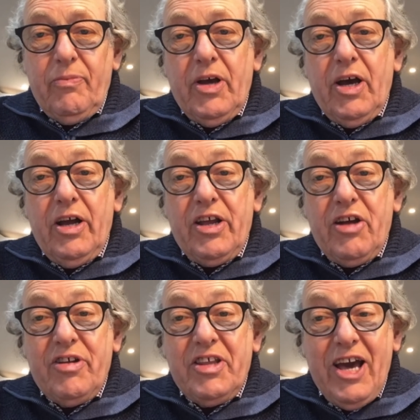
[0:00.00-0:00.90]
earlier
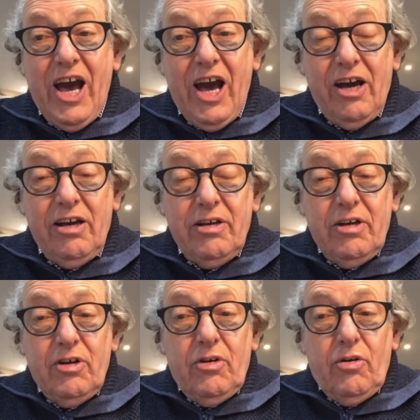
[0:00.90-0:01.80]
in the year,
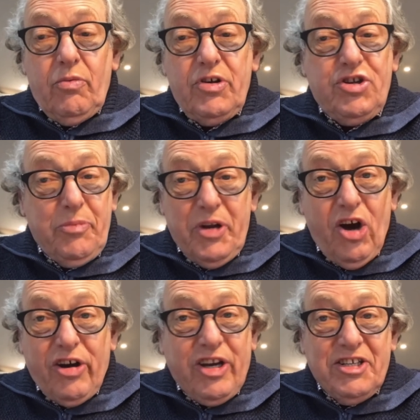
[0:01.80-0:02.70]
we should be
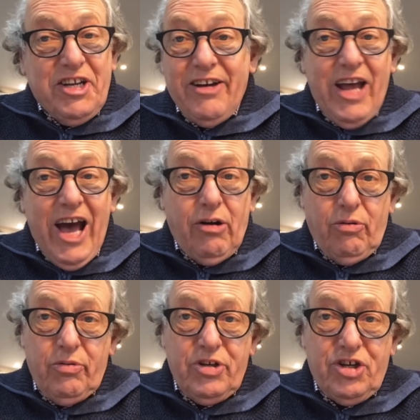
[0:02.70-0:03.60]
locking down now.
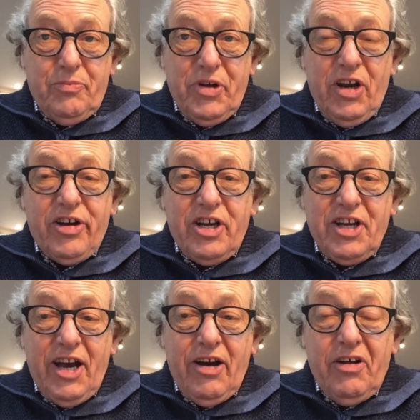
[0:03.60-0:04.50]
We should be locking
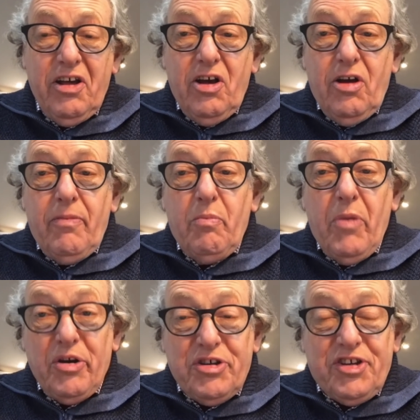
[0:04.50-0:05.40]
down
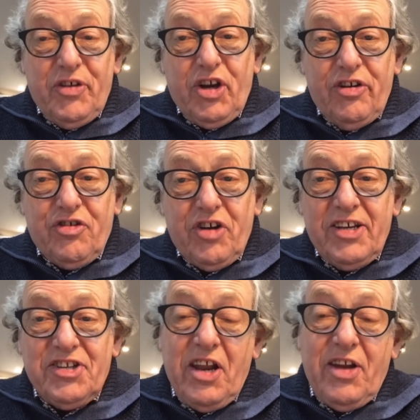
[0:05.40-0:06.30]
most of the country.
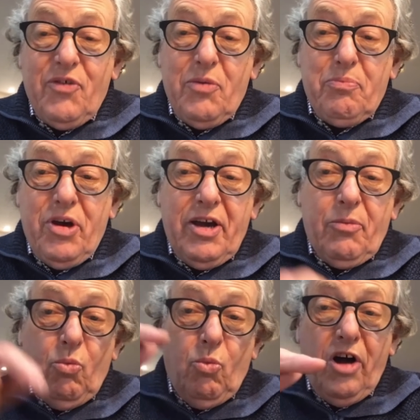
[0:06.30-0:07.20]
Instead of it
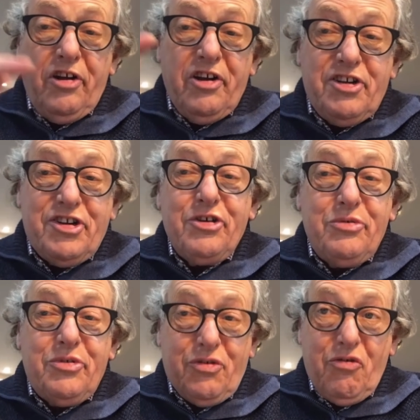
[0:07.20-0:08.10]
being 1, 2,
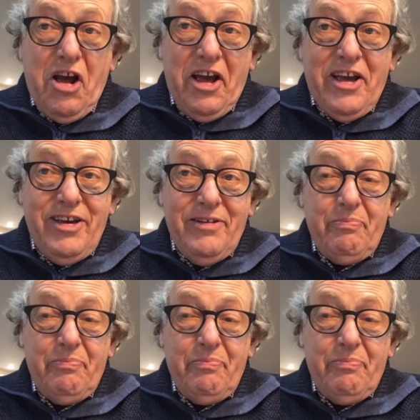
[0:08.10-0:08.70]
3,